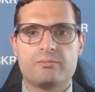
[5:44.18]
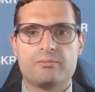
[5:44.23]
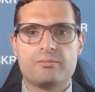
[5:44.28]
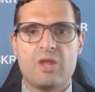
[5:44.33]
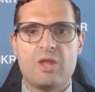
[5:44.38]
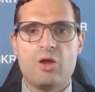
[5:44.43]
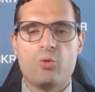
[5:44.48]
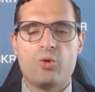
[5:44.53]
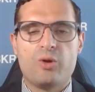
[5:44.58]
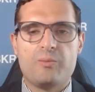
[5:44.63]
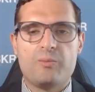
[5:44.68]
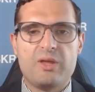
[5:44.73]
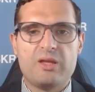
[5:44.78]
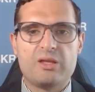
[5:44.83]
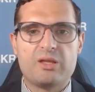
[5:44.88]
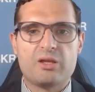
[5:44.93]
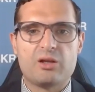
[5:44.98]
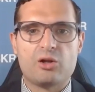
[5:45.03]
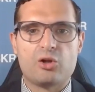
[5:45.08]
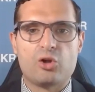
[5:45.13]
When
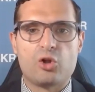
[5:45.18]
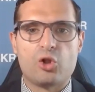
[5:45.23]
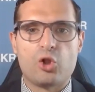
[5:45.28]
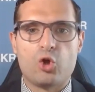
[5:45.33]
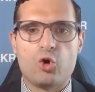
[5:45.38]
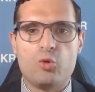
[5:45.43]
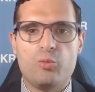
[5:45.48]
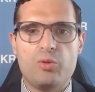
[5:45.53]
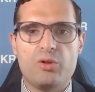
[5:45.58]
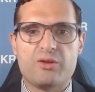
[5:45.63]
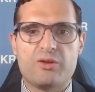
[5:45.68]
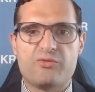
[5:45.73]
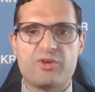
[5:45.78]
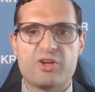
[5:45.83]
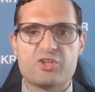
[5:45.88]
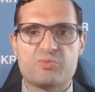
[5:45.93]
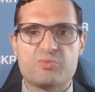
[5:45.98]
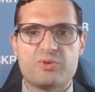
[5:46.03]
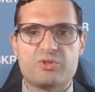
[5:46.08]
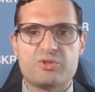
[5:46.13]
making global
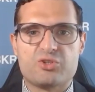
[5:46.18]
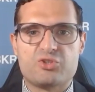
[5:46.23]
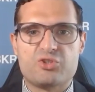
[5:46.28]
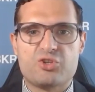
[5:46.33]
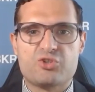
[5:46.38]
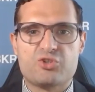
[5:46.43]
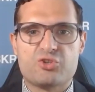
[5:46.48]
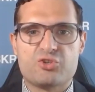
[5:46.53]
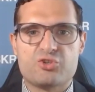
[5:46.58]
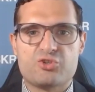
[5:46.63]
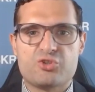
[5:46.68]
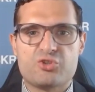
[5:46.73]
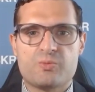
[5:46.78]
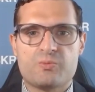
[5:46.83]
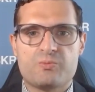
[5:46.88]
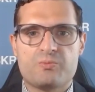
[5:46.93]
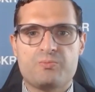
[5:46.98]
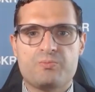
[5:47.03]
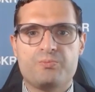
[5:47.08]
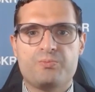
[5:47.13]
investment decisions,
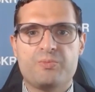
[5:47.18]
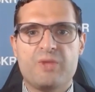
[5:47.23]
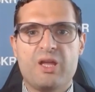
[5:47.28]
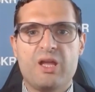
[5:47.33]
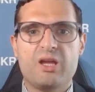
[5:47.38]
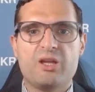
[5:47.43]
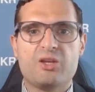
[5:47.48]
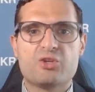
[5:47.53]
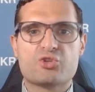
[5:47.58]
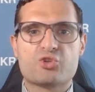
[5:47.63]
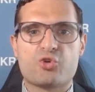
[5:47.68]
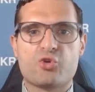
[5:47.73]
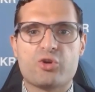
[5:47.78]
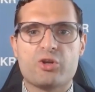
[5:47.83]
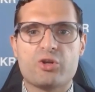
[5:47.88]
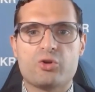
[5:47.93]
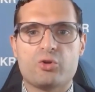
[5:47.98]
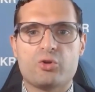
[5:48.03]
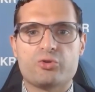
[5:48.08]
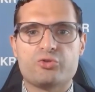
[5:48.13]
it is
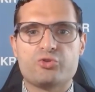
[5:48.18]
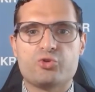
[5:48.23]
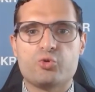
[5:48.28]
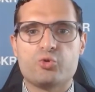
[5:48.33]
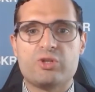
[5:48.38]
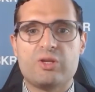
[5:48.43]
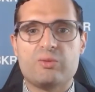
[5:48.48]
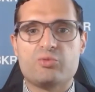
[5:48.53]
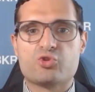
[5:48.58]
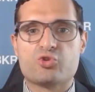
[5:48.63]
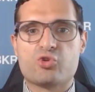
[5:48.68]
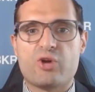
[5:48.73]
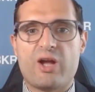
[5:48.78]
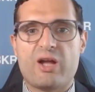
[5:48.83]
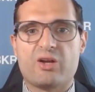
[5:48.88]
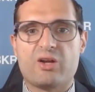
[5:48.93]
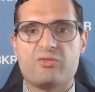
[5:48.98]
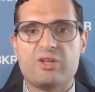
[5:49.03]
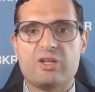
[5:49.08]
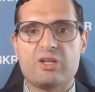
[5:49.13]
critical to keep track
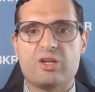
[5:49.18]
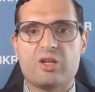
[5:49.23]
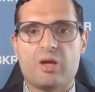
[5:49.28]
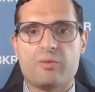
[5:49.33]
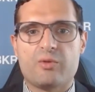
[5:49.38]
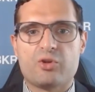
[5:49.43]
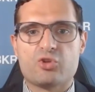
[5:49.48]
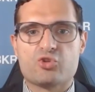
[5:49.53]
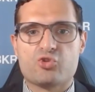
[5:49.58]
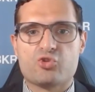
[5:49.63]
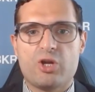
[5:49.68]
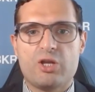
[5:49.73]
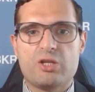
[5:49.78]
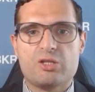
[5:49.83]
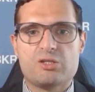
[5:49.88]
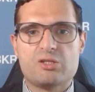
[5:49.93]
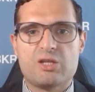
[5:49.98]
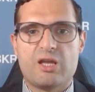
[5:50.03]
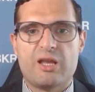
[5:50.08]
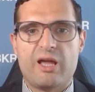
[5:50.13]
of economic trends
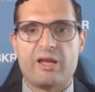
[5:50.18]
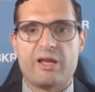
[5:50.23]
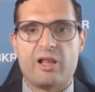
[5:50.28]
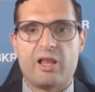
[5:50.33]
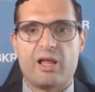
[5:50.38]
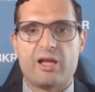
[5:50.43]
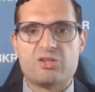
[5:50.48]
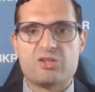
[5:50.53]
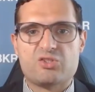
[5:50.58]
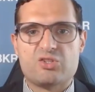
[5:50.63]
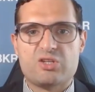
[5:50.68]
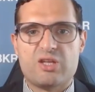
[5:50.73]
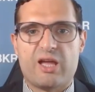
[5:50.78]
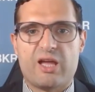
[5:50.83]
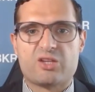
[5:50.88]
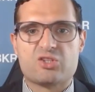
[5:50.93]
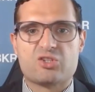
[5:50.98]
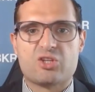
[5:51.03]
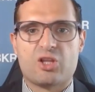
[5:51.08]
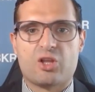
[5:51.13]
and analyze the
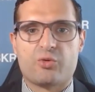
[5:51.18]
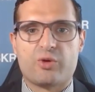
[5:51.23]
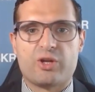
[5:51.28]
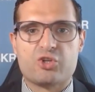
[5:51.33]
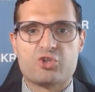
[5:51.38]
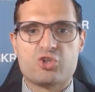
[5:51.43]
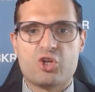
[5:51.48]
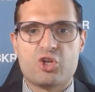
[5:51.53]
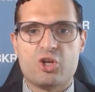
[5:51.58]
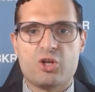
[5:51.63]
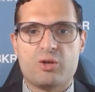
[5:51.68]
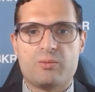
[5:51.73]
acceleration,